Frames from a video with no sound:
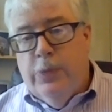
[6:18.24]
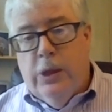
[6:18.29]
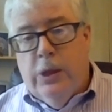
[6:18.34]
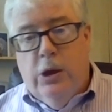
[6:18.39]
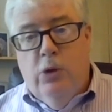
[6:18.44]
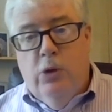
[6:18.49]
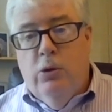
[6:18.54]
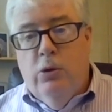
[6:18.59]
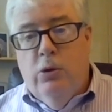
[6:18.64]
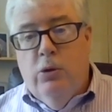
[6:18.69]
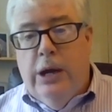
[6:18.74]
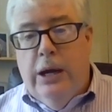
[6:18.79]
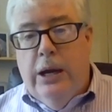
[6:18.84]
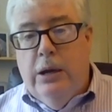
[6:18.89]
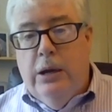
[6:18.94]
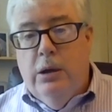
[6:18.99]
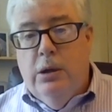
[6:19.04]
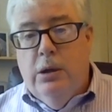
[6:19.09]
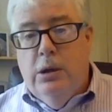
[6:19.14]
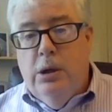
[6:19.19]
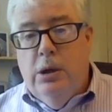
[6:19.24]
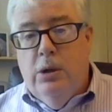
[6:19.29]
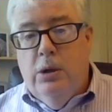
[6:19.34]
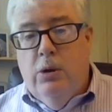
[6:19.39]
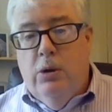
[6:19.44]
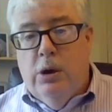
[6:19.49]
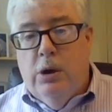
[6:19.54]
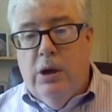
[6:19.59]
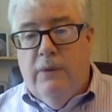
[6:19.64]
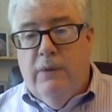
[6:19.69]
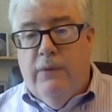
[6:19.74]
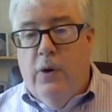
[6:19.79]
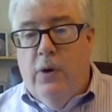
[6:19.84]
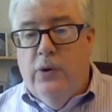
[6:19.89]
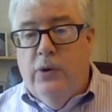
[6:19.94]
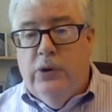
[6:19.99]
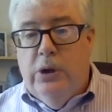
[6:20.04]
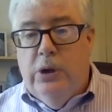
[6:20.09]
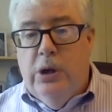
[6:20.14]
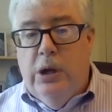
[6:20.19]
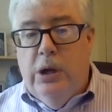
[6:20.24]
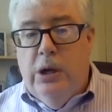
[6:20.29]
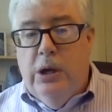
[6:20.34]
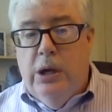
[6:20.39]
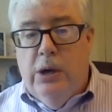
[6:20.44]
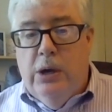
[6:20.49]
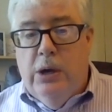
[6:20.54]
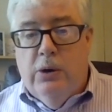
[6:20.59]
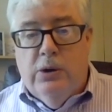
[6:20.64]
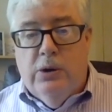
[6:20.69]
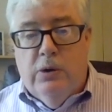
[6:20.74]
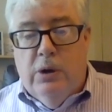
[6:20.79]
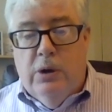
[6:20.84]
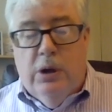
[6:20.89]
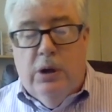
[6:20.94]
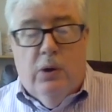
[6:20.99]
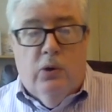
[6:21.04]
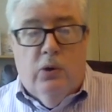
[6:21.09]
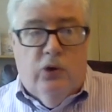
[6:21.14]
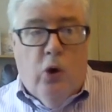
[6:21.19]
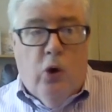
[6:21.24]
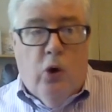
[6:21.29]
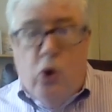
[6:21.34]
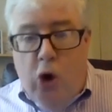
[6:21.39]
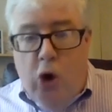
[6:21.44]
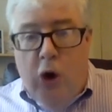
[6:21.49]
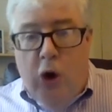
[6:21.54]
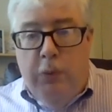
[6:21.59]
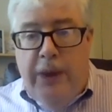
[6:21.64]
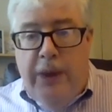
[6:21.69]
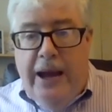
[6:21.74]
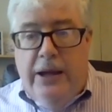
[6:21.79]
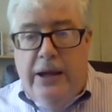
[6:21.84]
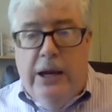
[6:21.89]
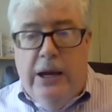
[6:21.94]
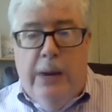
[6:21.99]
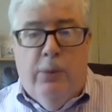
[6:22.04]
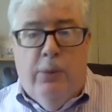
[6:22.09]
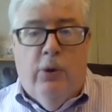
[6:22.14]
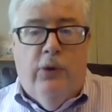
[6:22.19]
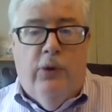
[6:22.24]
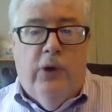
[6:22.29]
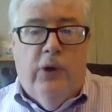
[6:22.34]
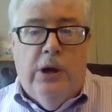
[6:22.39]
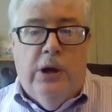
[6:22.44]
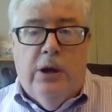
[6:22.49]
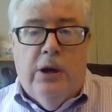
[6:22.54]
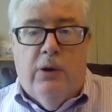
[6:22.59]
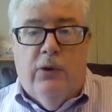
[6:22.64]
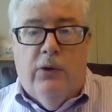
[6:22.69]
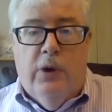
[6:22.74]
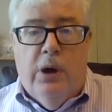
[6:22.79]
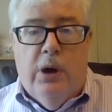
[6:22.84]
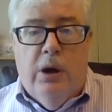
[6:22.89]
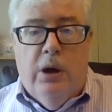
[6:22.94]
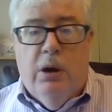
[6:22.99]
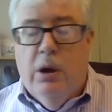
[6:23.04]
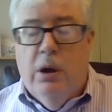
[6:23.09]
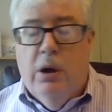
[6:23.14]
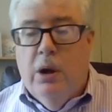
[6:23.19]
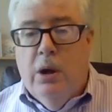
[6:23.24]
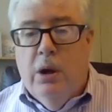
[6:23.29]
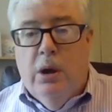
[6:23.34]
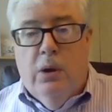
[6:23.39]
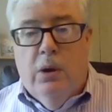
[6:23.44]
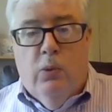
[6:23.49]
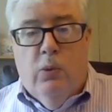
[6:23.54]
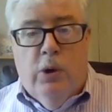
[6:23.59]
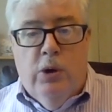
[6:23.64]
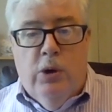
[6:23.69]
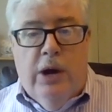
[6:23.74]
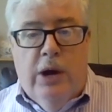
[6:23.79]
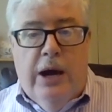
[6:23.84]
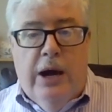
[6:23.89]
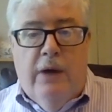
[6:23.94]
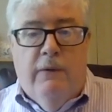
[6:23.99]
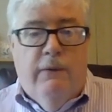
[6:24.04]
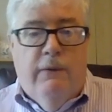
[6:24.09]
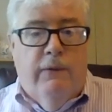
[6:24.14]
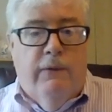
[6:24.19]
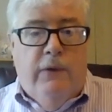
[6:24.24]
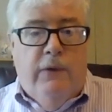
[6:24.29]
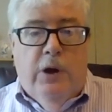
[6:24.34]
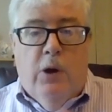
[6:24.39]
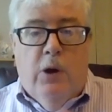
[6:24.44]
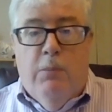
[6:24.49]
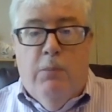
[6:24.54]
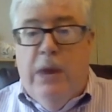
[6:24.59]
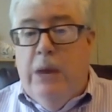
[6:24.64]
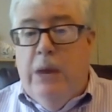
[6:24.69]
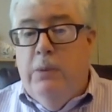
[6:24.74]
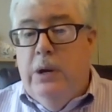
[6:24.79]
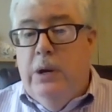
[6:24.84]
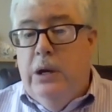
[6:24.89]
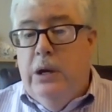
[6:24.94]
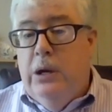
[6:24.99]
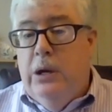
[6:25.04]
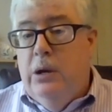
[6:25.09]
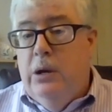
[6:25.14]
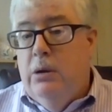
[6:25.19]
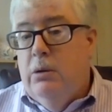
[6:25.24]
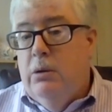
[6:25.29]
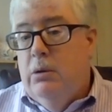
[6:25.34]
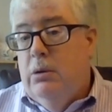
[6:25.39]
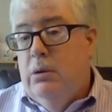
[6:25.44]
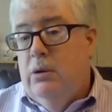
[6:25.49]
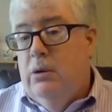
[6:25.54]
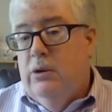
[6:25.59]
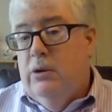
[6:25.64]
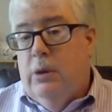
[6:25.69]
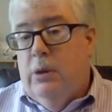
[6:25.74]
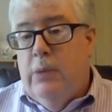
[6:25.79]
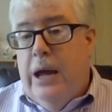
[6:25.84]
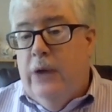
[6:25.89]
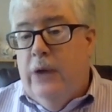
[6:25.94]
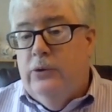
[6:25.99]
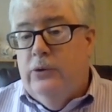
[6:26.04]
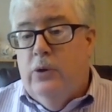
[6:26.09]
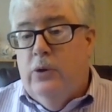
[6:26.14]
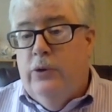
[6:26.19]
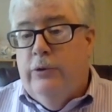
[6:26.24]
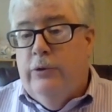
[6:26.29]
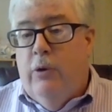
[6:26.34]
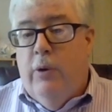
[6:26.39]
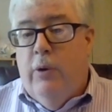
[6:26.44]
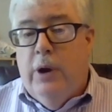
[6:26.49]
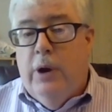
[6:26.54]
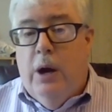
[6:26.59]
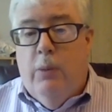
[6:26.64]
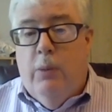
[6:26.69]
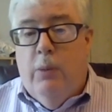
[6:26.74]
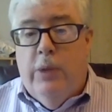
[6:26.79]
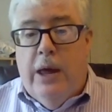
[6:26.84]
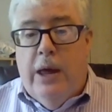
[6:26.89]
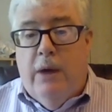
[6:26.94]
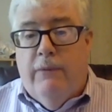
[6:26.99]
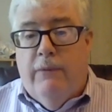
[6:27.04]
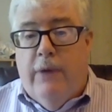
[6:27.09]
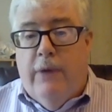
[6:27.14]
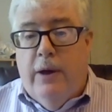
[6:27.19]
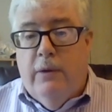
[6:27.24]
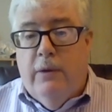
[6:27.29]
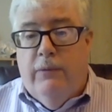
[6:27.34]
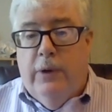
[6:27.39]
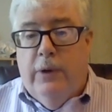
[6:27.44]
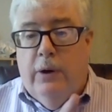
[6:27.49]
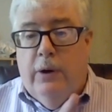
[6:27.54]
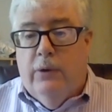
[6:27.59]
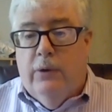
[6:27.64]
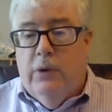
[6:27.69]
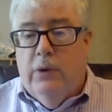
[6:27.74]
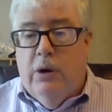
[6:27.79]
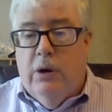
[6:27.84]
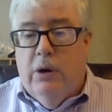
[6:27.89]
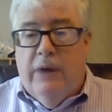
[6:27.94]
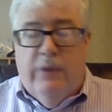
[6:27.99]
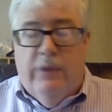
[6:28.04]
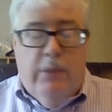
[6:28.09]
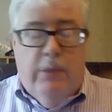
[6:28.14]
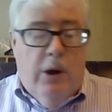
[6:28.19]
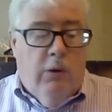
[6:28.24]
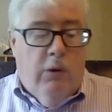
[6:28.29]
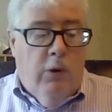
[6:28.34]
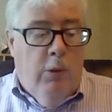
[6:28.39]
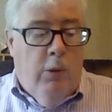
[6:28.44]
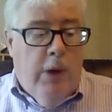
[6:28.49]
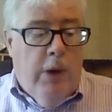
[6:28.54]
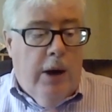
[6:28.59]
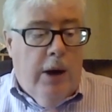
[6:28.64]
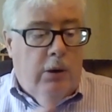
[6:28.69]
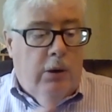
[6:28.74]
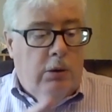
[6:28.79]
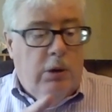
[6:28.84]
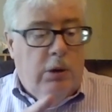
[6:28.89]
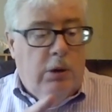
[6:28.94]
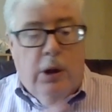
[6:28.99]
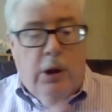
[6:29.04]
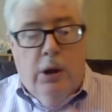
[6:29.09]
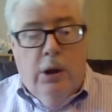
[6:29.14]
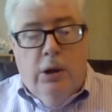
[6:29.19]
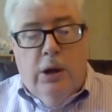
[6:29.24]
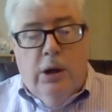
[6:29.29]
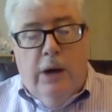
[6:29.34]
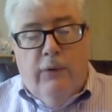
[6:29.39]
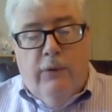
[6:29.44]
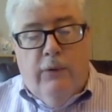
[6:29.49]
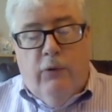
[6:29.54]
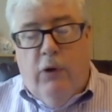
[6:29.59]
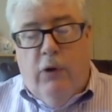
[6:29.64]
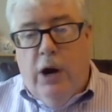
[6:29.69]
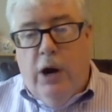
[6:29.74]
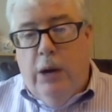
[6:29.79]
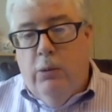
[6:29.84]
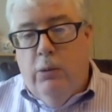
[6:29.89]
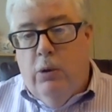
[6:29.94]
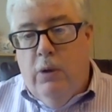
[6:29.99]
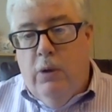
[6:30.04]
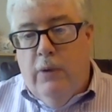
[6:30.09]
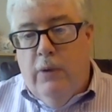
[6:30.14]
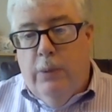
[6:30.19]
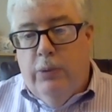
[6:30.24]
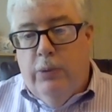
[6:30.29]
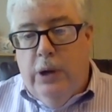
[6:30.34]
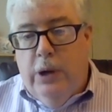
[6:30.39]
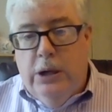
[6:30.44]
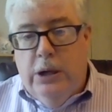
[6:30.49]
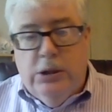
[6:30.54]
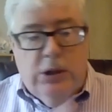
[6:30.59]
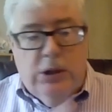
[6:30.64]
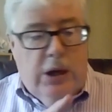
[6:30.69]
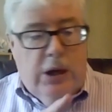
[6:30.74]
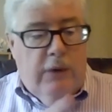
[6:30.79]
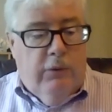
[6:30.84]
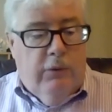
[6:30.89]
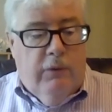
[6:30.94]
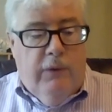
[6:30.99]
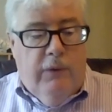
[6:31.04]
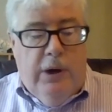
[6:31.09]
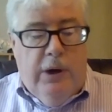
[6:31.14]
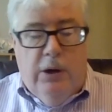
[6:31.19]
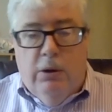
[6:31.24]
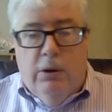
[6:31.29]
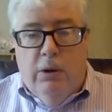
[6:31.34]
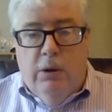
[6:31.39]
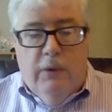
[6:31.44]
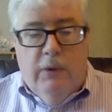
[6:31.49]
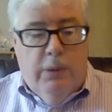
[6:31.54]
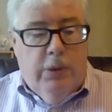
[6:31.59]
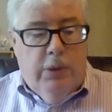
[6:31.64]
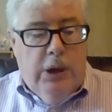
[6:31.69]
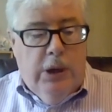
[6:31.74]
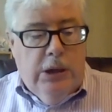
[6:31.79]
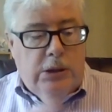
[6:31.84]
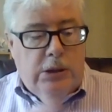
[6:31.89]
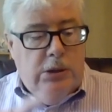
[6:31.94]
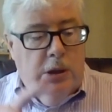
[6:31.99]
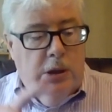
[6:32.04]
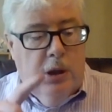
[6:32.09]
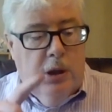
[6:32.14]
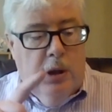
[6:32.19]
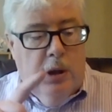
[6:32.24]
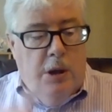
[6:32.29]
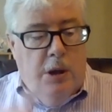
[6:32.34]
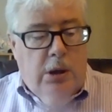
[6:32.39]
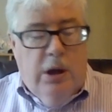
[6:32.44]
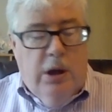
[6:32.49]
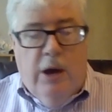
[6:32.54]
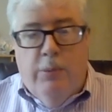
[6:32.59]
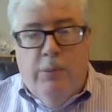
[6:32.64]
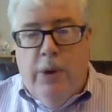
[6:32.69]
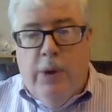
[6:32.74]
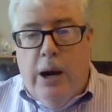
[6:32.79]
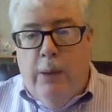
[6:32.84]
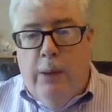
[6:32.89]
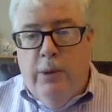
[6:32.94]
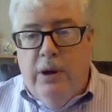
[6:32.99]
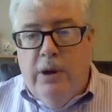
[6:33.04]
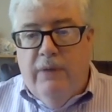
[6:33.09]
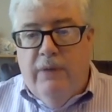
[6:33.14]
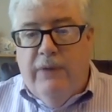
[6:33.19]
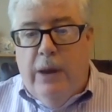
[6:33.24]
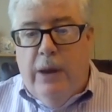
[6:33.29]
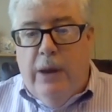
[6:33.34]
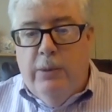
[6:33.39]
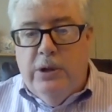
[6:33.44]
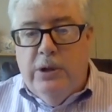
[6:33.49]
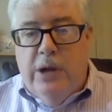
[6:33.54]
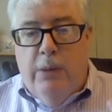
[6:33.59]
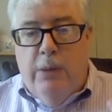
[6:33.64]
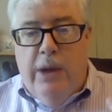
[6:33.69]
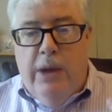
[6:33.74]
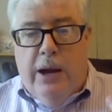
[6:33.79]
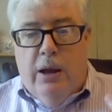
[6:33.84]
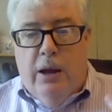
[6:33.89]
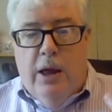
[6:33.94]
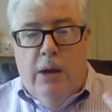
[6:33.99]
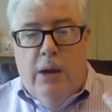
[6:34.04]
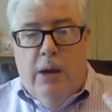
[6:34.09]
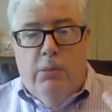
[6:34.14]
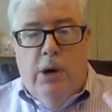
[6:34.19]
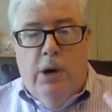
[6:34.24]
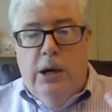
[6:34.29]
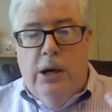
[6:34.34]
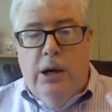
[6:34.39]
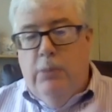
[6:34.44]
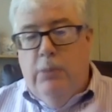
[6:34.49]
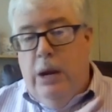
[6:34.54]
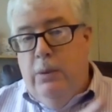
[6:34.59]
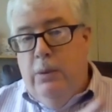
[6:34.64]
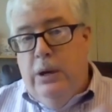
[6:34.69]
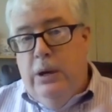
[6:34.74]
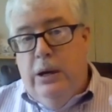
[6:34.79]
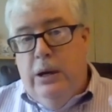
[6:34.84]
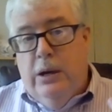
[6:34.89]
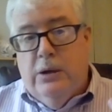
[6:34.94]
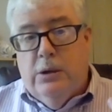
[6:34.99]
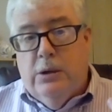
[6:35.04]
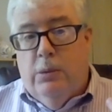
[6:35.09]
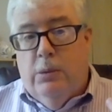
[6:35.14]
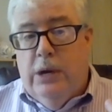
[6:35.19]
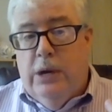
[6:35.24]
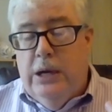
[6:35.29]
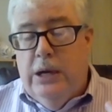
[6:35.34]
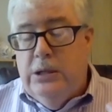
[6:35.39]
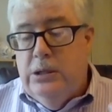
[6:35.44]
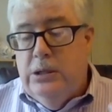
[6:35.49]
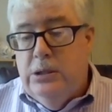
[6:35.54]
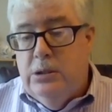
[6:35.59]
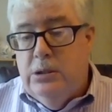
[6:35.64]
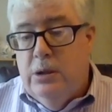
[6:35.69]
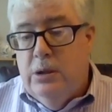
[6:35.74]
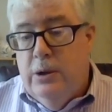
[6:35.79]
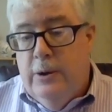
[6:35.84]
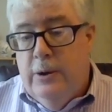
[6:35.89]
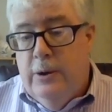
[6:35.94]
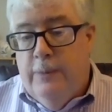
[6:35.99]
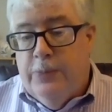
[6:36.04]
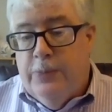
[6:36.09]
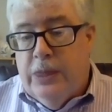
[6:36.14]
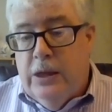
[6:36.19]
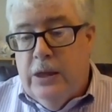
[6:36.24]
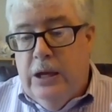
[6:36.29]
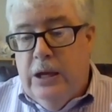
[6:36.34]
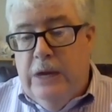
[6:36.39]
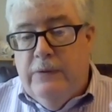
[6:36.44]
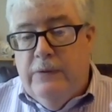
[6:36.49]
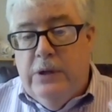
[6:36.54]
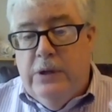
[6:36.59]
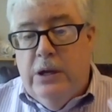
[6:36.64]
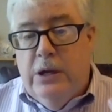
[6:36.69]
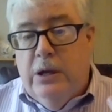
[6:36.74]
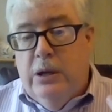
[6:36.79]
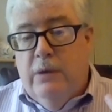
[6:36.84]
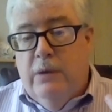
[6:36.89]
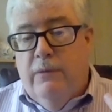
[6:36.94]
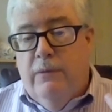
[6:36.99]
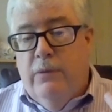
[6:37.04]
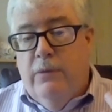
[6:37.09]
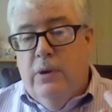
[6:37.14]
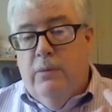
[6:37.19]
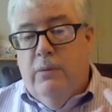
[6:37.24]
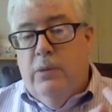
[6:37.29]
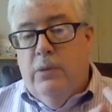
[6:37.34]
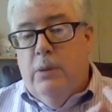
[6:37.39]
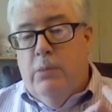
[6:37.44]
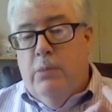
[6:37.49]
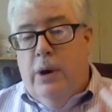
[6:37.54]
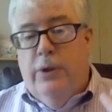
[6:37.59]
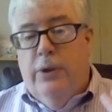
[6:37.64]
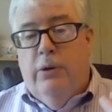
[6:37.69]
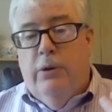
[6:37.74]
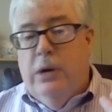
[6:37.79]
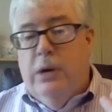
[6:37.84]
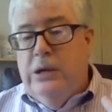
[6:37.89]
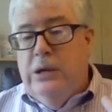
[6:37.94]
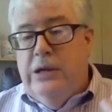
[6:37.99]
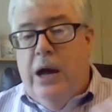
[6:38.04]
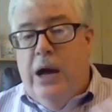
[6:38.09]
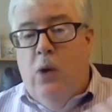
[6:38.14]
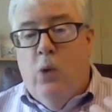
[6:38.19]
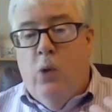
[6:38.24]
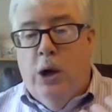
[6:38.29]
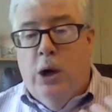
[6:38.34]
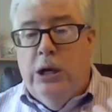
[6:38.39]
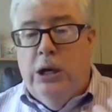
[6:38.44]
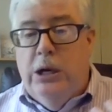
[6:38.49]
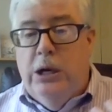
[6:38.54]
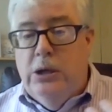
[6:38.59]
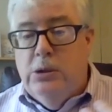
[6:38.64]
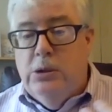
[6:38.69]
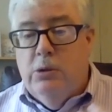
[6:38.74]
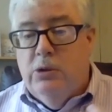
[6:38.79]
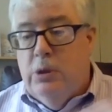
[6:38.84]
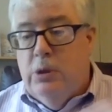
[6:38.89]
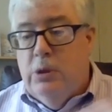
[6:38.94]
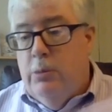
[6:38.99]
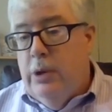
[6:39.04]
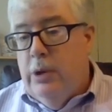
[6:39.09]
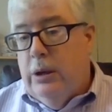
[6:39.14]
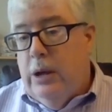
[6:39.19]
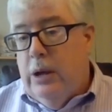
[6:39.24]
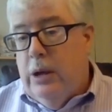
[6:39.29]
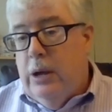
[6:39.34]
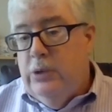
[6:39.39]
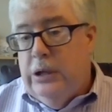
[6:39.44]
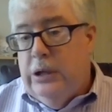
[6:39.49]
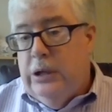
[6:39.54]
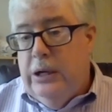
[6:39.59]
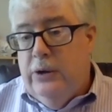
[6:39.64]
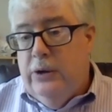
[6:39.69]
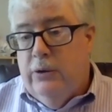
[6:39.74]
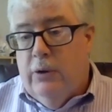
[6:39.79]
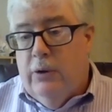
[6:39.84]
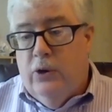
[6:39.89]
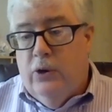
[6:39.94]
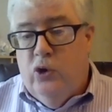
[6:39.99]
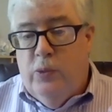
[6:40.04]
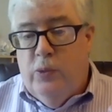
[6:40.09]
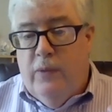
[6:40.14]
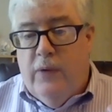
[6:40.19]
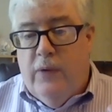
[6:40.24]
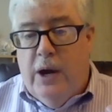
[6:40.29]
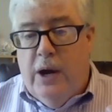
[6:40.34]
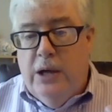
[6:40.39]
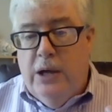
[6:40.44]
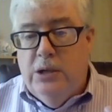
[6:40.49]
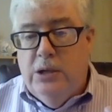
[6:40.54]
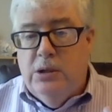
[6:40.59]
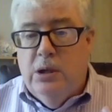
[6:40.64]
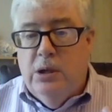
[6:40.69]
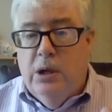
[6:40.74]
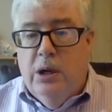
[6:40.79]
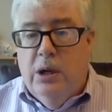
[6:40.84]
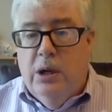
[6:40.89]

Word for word: you look at you look at folks in, in inner you know so-called bad neighborhoods in the inner city where you have you know maybe some households growing up without a father figure so you don't have the male role model you have crime all over the place you have graffiti all over the place you have poverty the family's not making a lot of money maybe in some cases even the, the, the mother is out working, so sometimes the kids are unsupervised.